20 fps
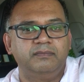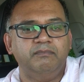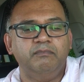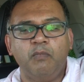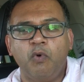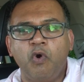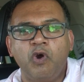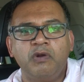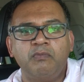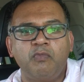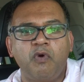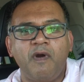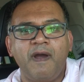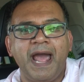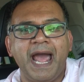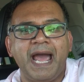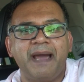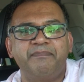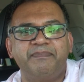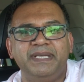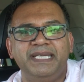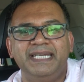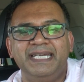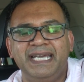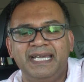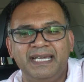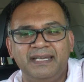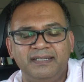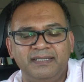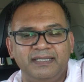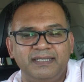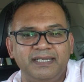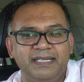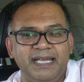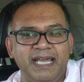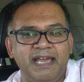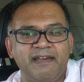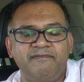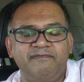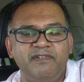more and more happy
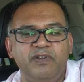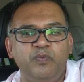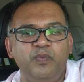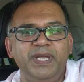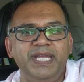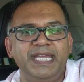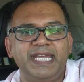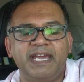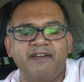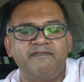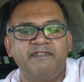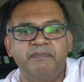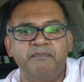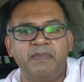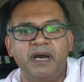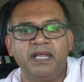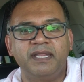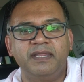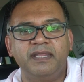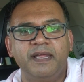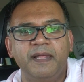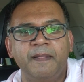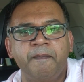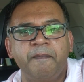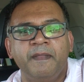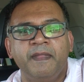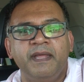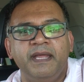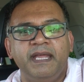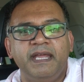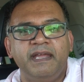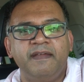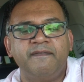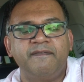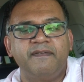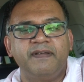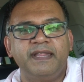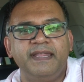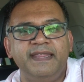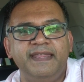every week, every month,
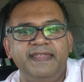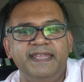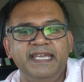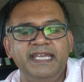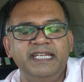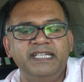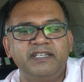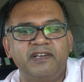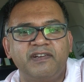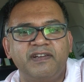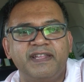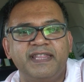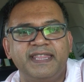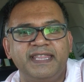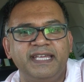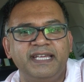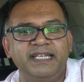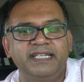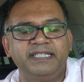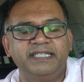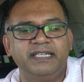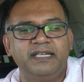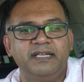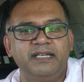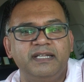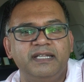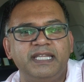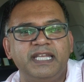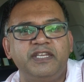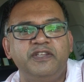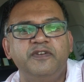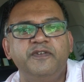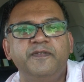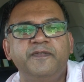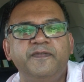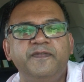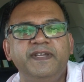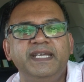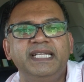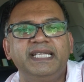if these are the things that you
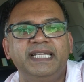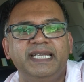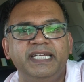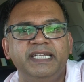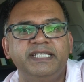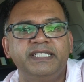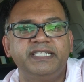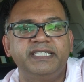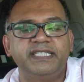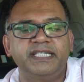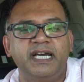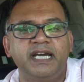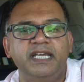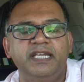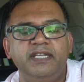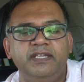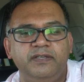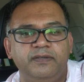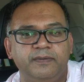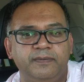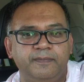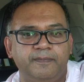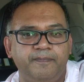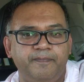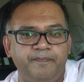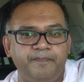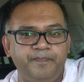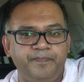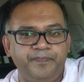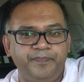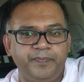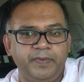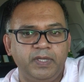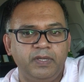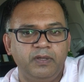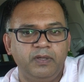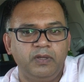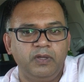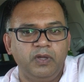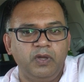feel inside of you?
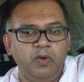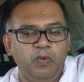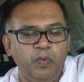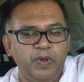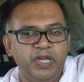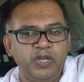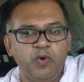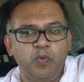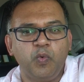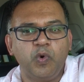When you're